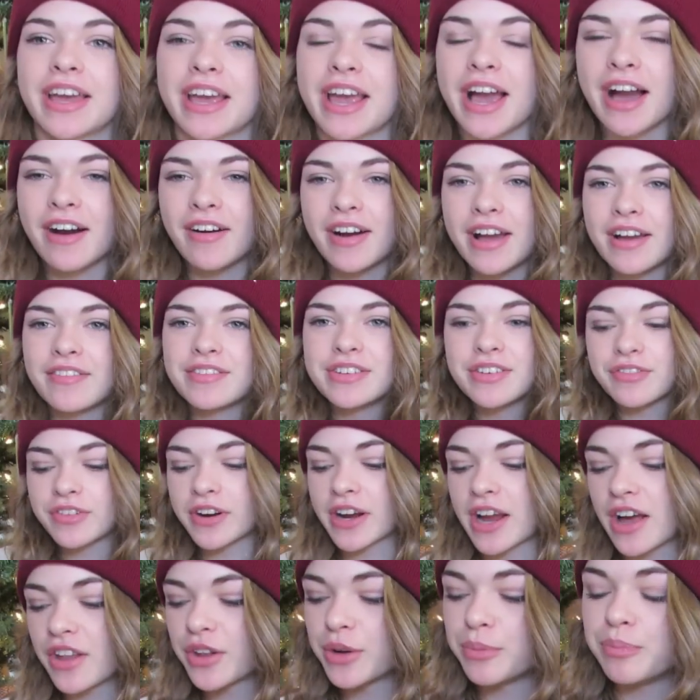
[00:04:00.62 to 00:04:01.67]
like how I have
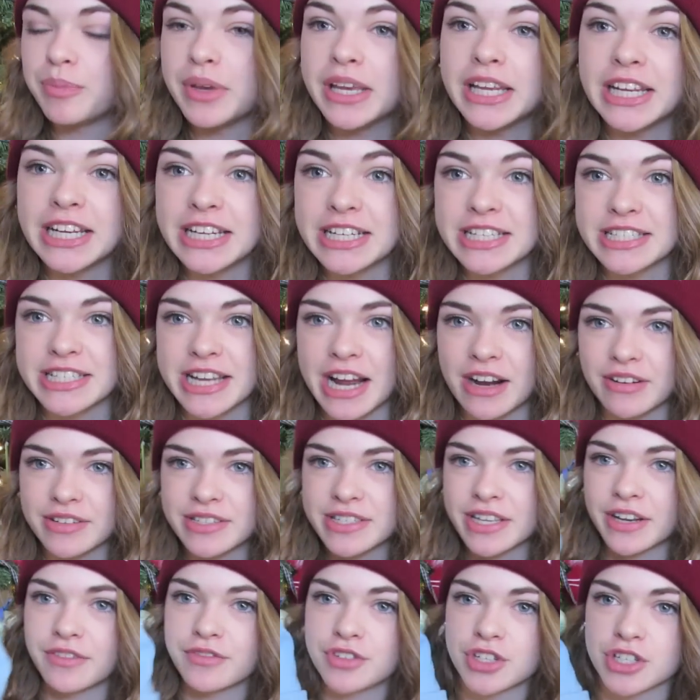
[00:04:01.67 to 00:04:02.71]
different colored beanies now
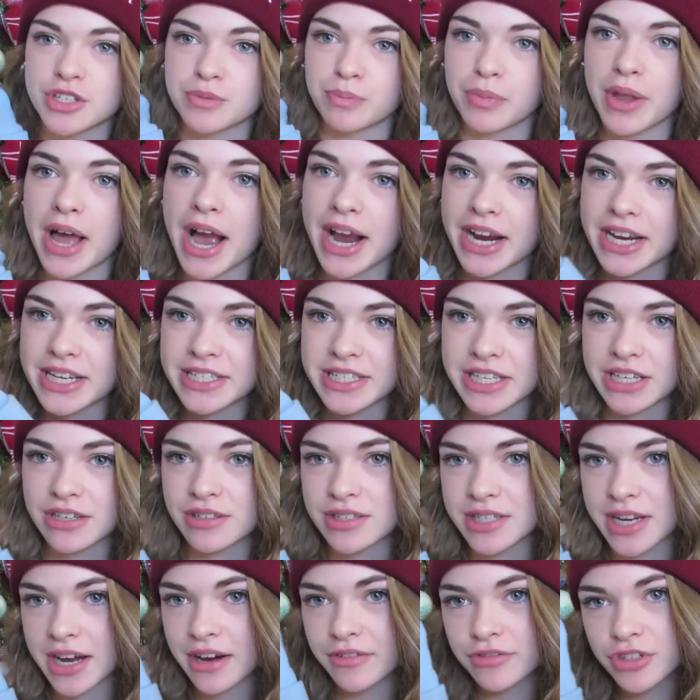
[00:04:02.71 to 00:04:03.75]
instead of just black, because I
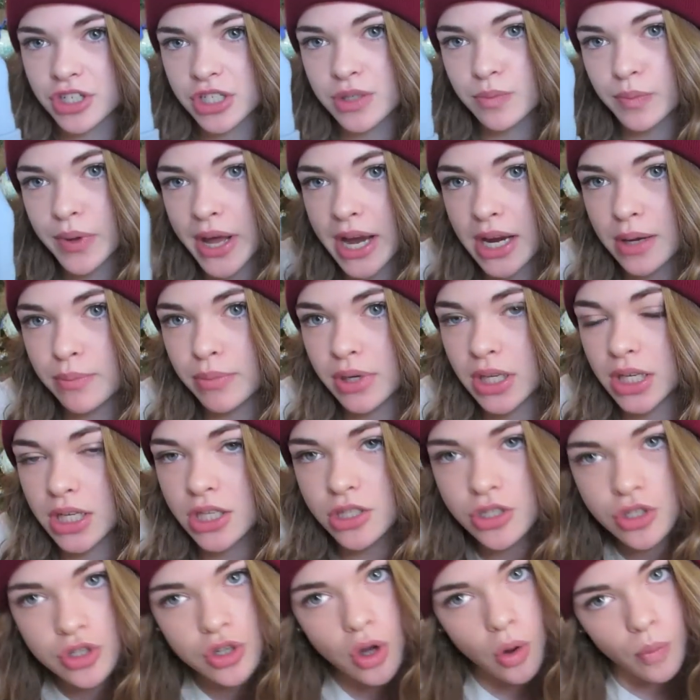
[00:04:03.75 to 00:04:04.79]
used to have just black
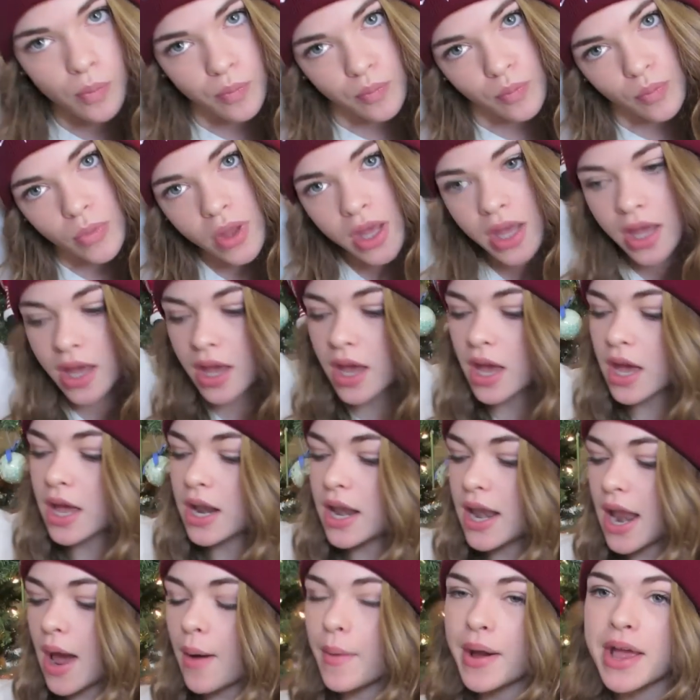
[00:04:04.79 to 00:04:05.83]
beanies. So
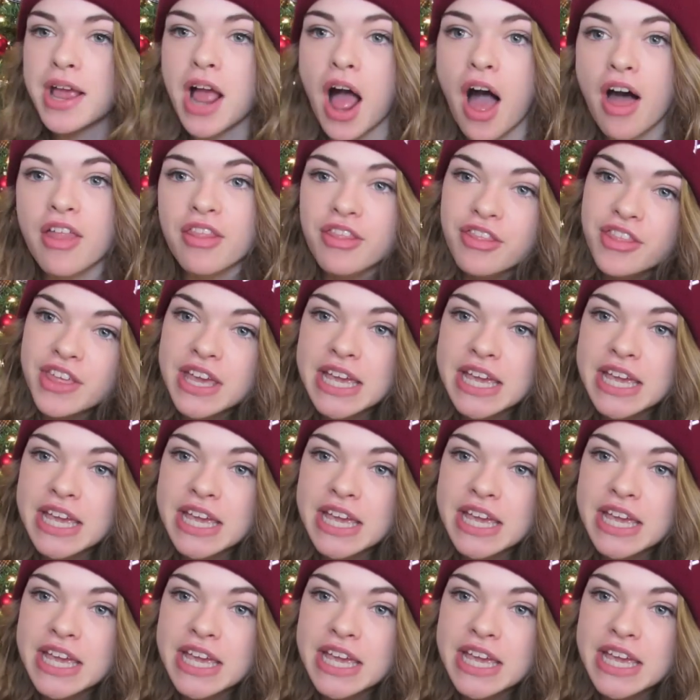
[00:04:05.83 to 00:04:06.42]
now I got